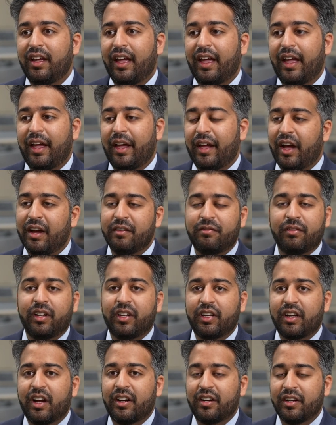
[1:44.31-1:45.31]
uh, I've
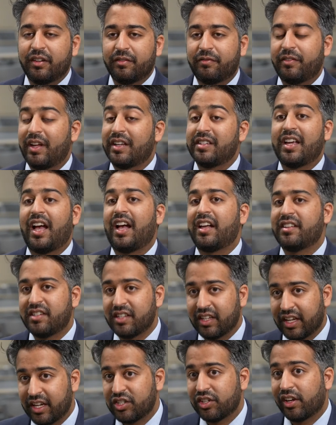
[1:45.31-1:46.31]
really gotten a
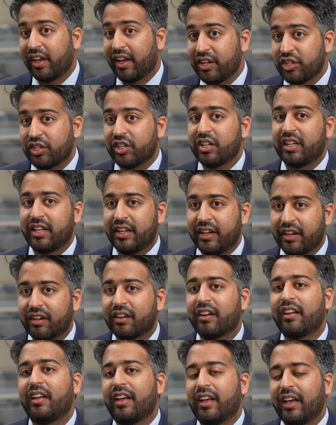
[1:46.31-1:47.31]
fantastic education
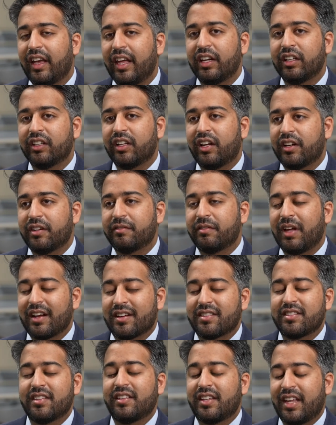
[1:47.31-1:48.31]
here and a lot of
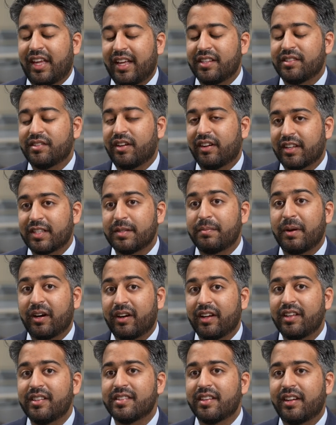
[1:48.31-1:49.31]
excellent hands-on
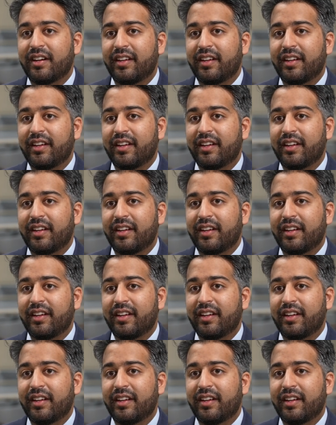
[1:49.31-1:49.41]
experience.